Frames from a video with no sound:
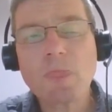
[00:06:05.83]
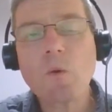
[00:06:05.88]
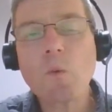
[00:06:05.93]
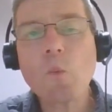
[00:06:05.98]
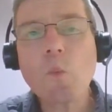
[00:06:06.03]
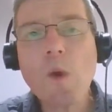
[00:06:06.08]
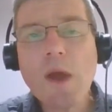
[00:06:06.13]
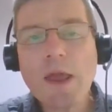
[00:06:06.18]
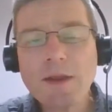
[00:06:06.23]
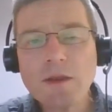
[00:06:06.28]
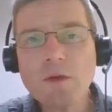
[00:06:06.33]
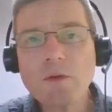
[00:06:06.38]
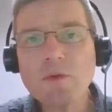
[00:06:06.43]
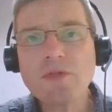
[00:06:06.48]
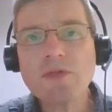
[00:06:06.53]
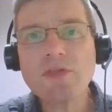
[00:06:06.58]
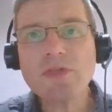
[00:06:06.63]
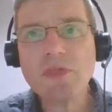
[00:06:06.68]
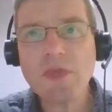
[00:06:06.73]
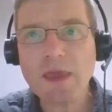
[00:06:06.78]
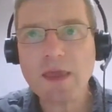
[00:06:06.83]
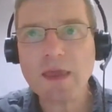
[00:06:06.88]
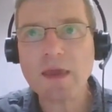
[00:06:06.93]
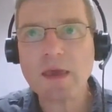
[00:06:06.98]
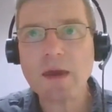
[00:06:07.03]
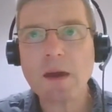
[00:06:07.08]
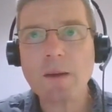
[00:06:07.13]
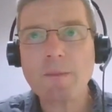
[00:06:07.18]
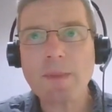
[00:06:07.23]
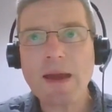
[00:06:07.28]
when you
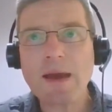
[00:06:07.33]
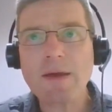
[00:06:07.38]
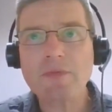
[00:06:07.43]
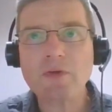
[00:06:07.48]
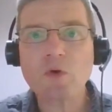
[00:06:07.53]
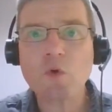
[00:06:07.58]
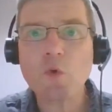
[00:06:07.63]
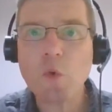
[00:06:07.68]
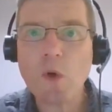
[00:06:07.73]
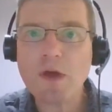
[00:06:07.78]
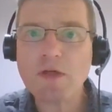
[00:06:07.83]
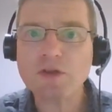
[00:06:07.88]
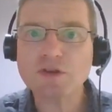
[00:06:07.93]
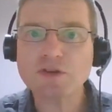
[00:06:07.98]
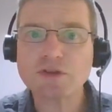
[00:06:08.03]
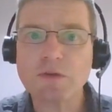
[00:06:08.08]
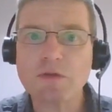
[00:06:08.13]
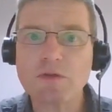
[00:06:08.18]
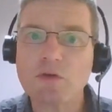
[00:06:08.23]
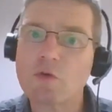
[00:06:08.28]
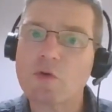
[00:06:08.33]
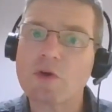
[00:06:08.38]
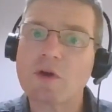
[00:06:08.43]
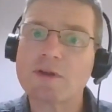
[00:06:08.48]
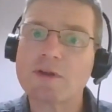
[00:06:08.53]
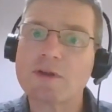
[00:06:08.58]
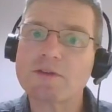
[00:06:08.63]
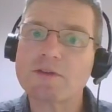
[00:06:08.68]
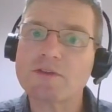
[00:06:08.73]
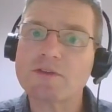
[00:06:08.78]
think about the questions you're
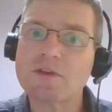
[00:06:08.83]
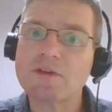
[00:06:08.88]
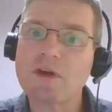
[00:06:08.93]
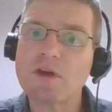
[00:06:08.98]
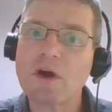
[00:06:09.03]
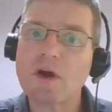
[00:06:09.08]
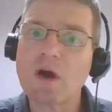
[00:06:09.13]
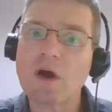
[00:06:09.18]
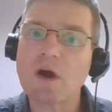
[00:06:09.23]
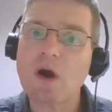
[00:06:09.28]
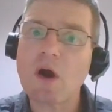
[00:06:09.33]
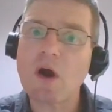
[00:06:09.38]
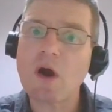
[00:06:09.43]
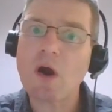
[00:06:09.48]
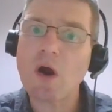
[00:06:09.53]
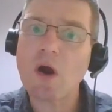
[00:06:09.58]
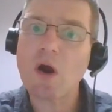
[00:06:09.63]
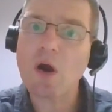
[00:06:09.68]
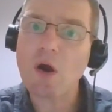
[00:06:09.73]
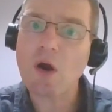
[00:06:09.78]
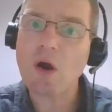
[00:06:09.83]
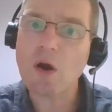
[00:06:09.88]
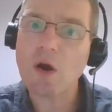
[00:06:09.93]
going to ask your students,